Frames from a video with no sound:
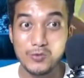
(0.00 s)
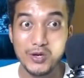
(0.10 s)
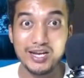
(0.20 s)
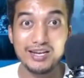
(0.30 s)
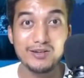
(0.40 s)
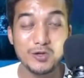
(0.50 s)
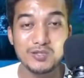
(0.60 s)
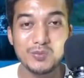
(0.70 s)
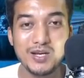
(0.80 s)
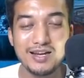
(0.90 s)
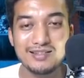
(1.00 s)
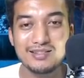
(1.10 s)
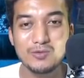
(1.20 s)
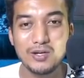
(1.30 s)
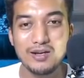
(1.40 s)
Really, trust me, guys,
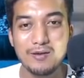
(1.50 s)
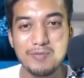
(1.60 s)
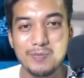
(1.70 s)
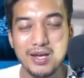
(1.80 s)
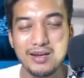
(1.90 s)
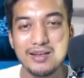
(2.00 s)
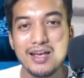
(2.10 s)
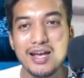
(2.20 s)
it's really a big pain.